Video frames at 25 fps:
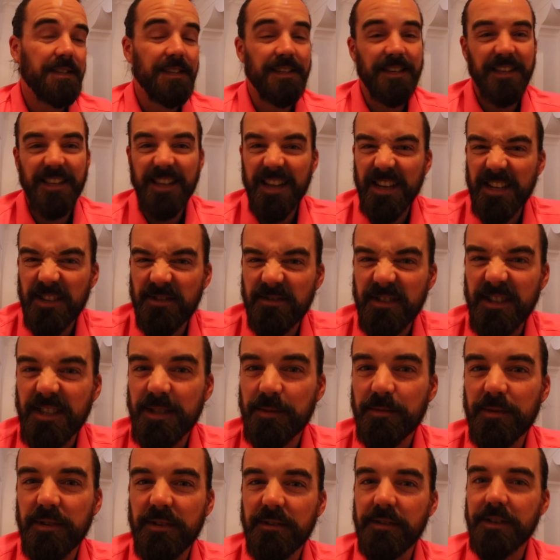Didn't get to
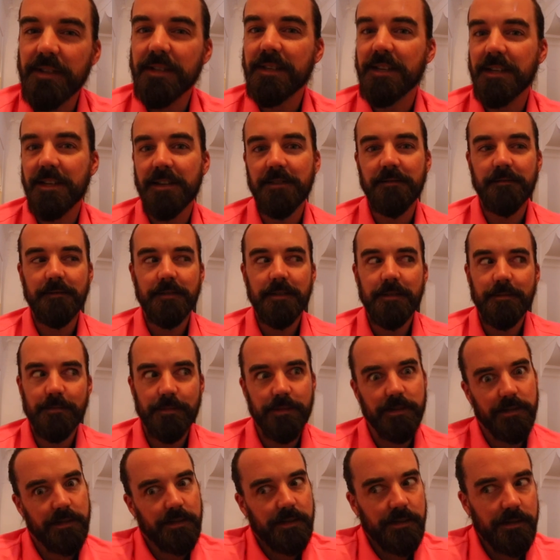experience any of it,
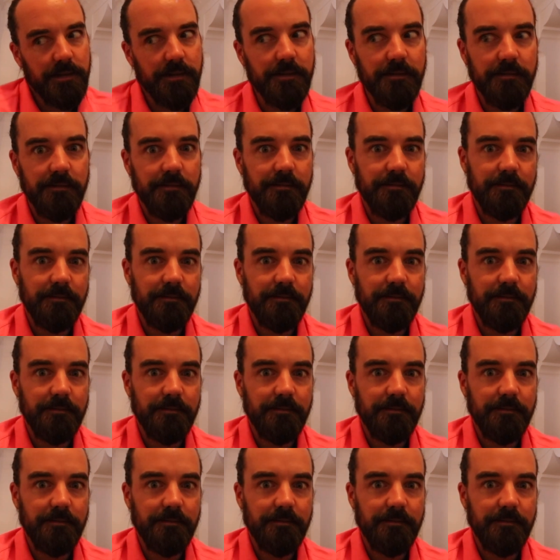but you know.